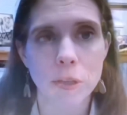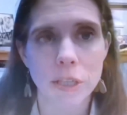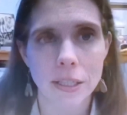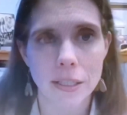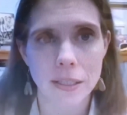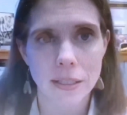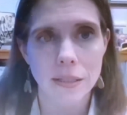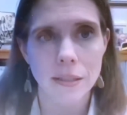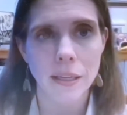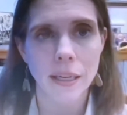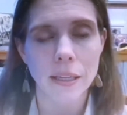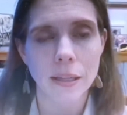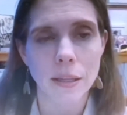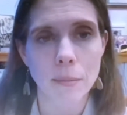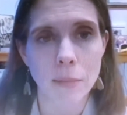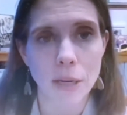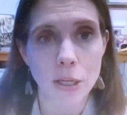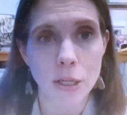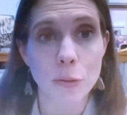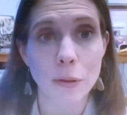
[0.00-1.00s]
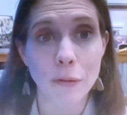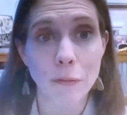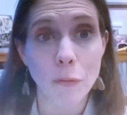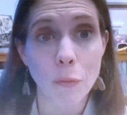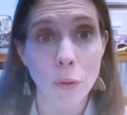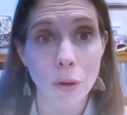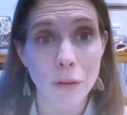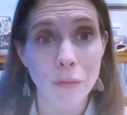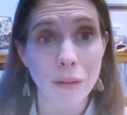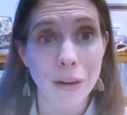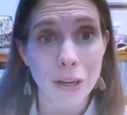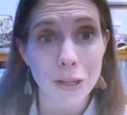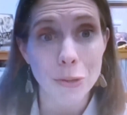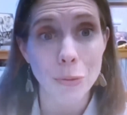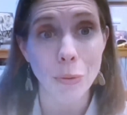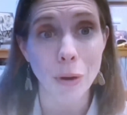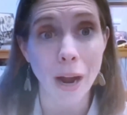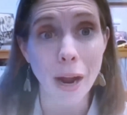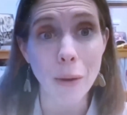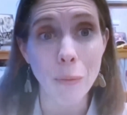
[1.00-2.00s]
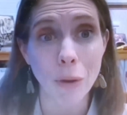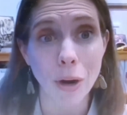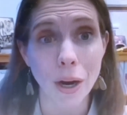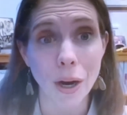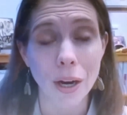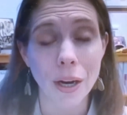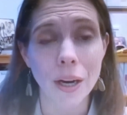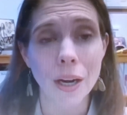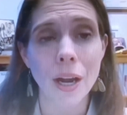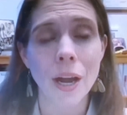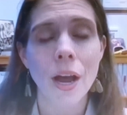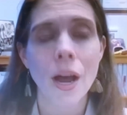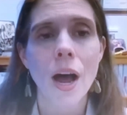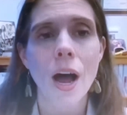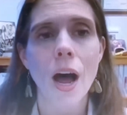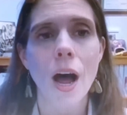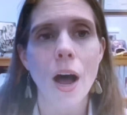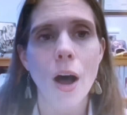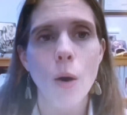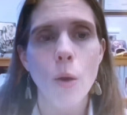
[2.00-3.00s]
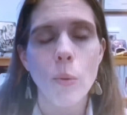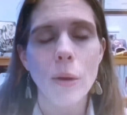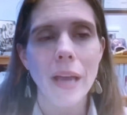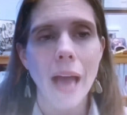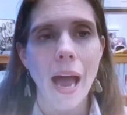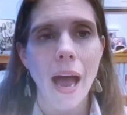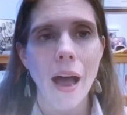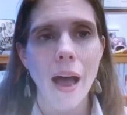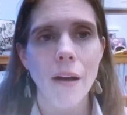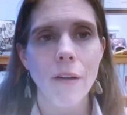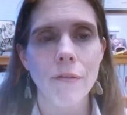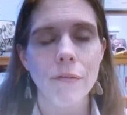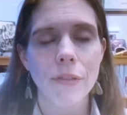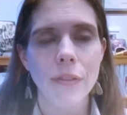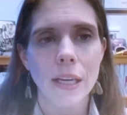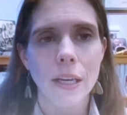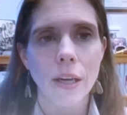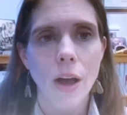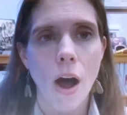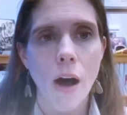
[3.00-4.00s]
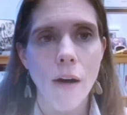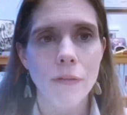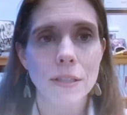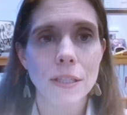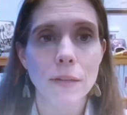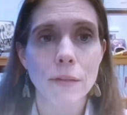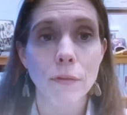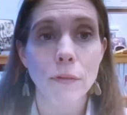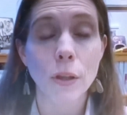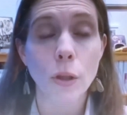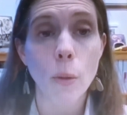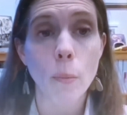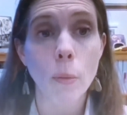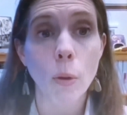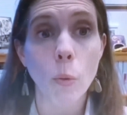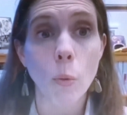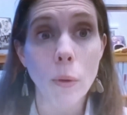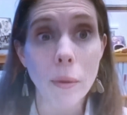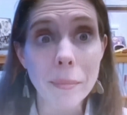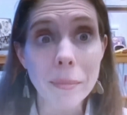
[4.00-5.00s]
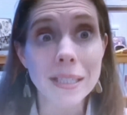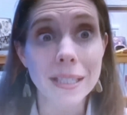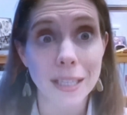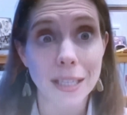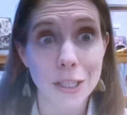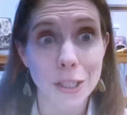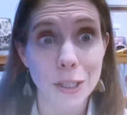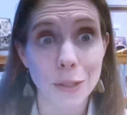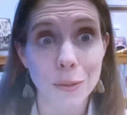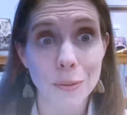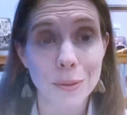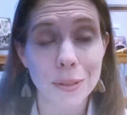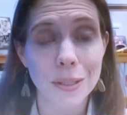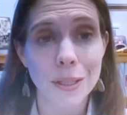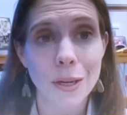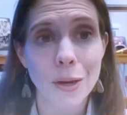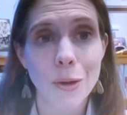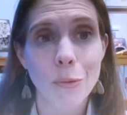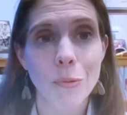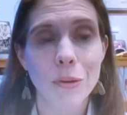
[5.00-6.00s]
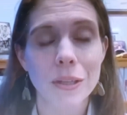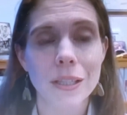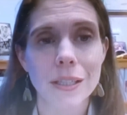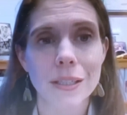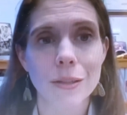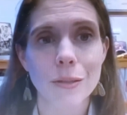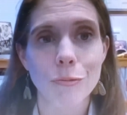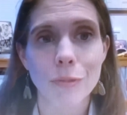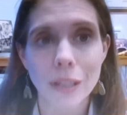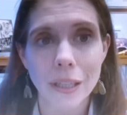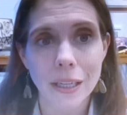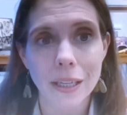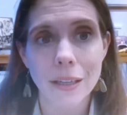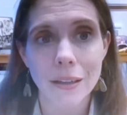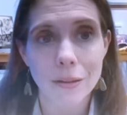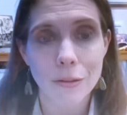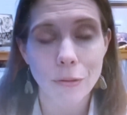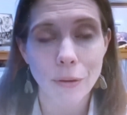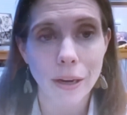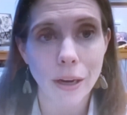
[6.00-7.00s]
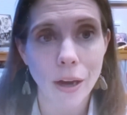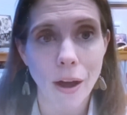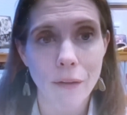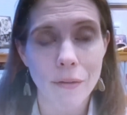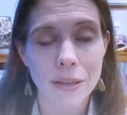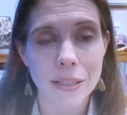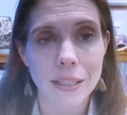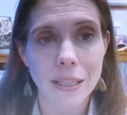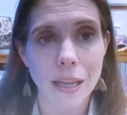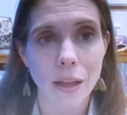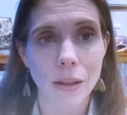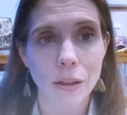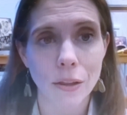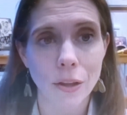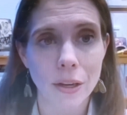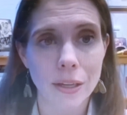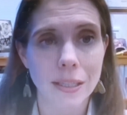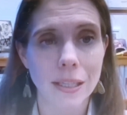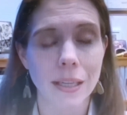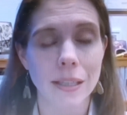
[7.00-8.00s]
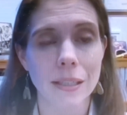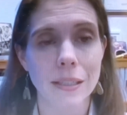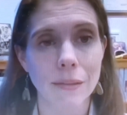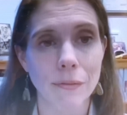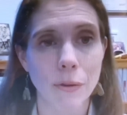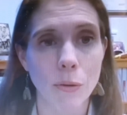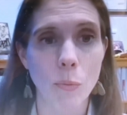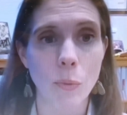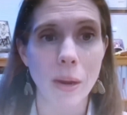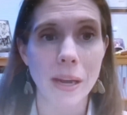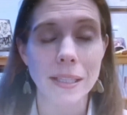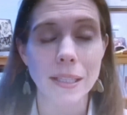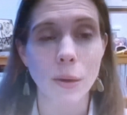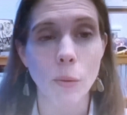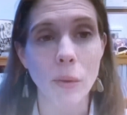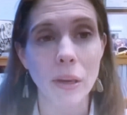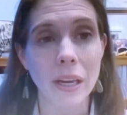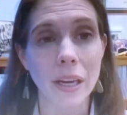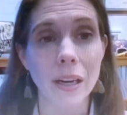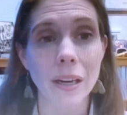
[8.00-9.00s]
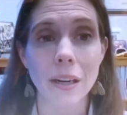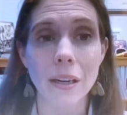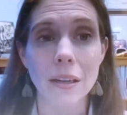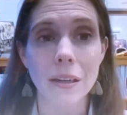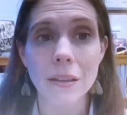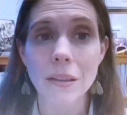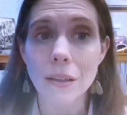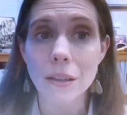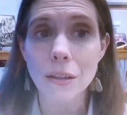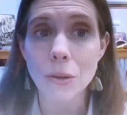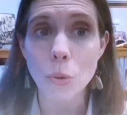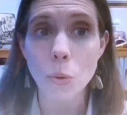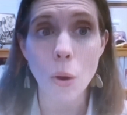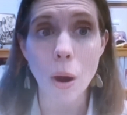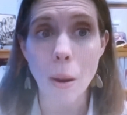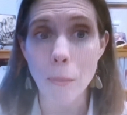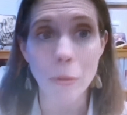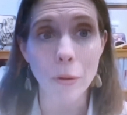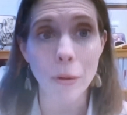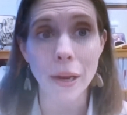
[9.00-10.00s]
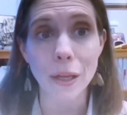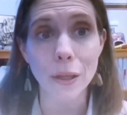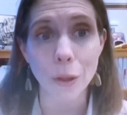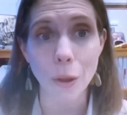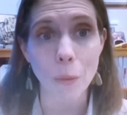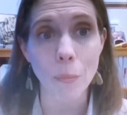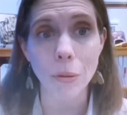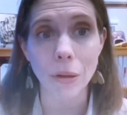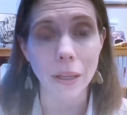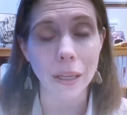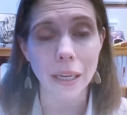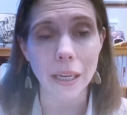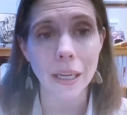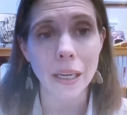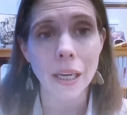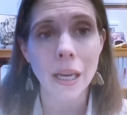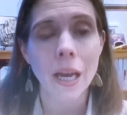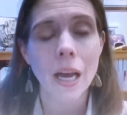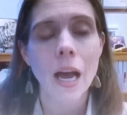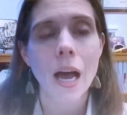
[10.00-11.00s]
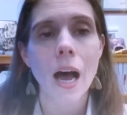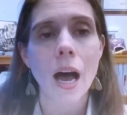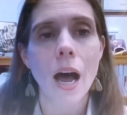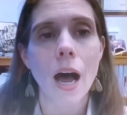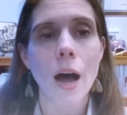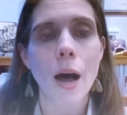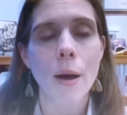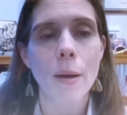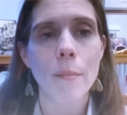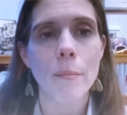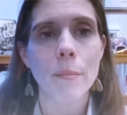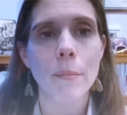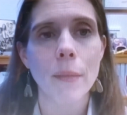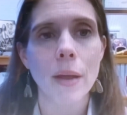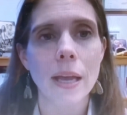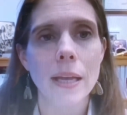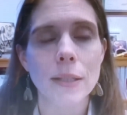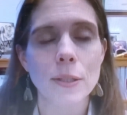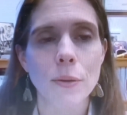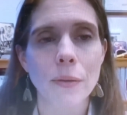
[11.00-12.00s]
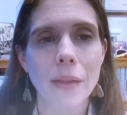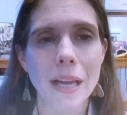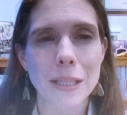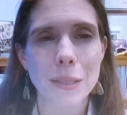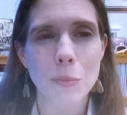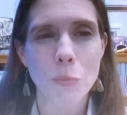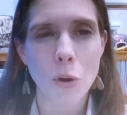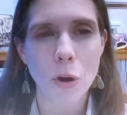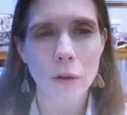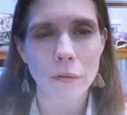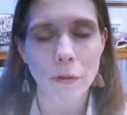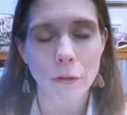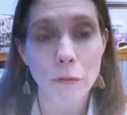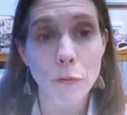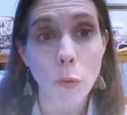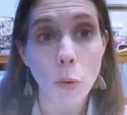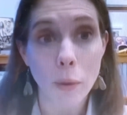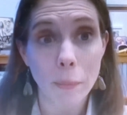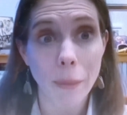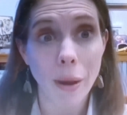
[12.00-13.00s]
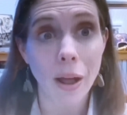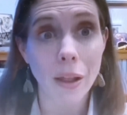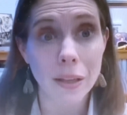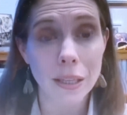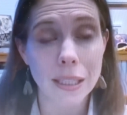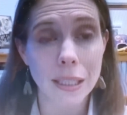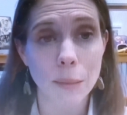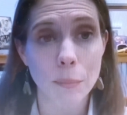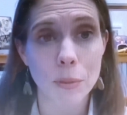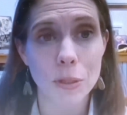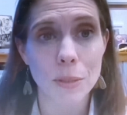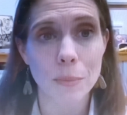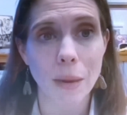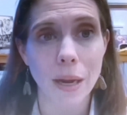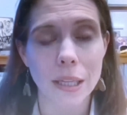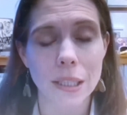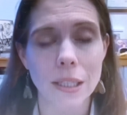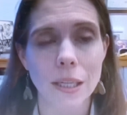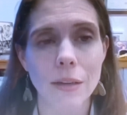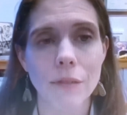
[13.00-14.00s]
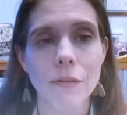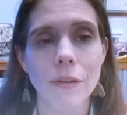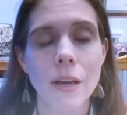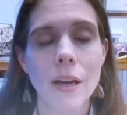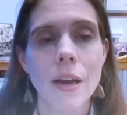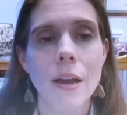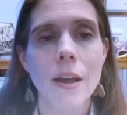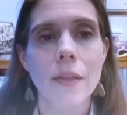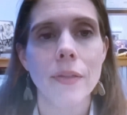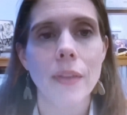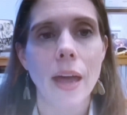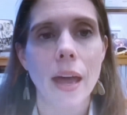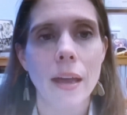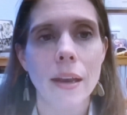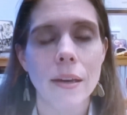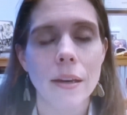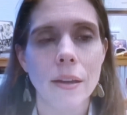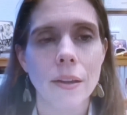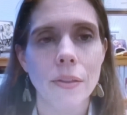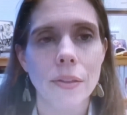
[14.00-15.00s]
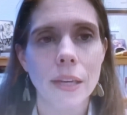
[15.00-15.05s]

is like the Ministry of Foreign Affairs where I work, we have the Office of Global Women's Issues, which is a really great office that looks at different ways that we can cooperate globally. And so that's more of a foreign policy perspective. Then